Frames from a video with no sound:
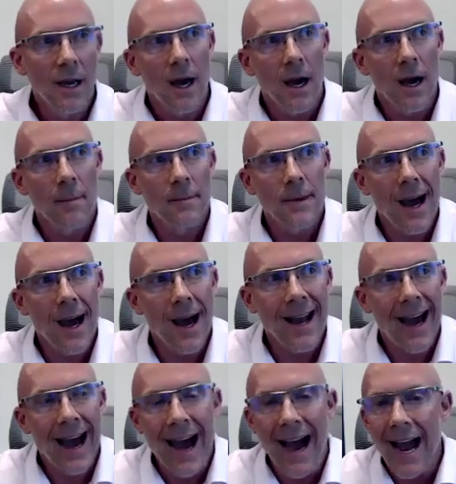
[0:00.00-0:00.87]
I'm
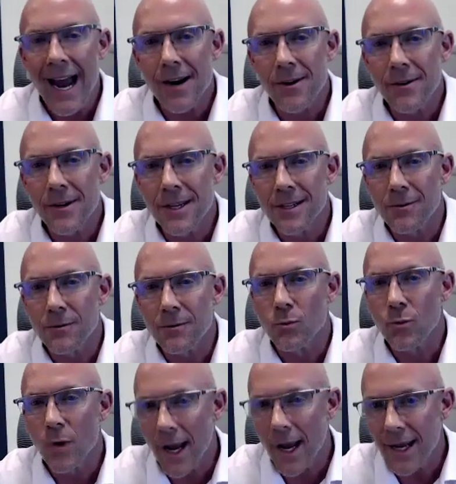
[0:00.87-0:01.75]
not hiring
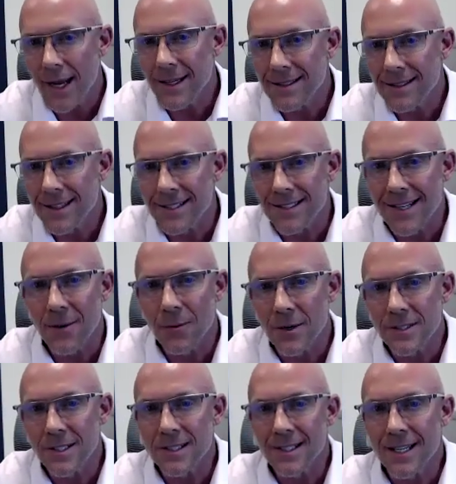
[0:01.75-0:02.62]
right because I
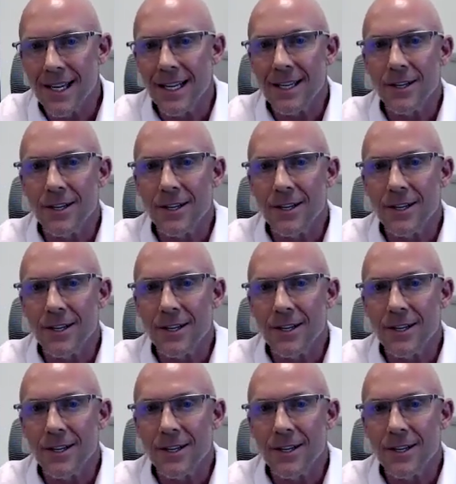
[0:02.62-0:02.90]
wasn't getting